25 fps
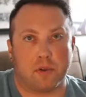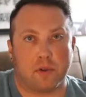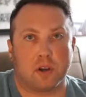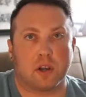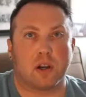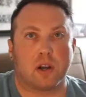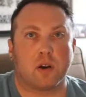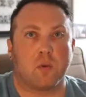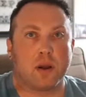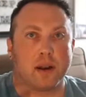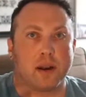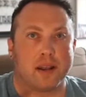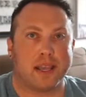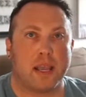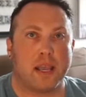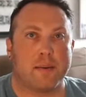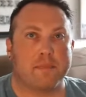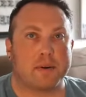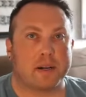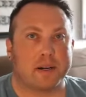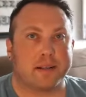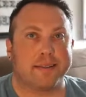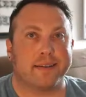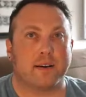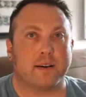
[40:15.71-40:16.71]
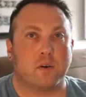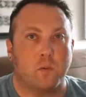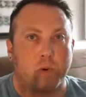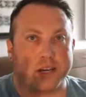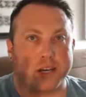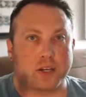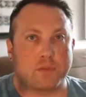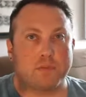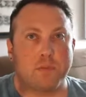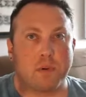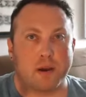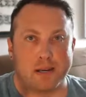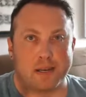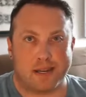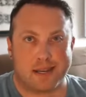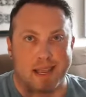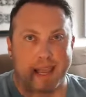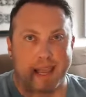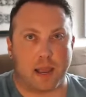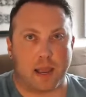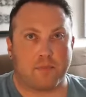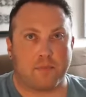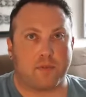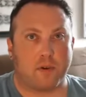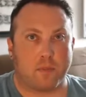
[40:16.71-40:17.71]
you're going to want to keep it clear which money
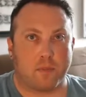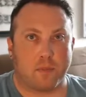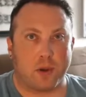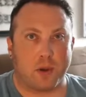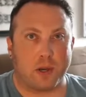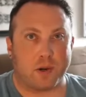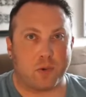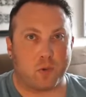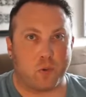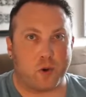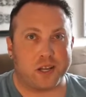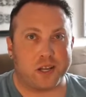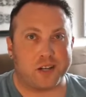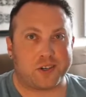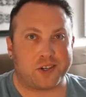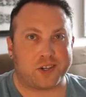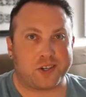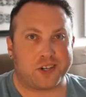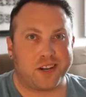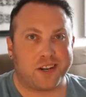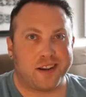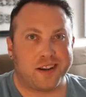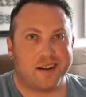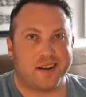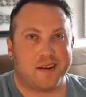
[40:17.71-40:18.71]
came from which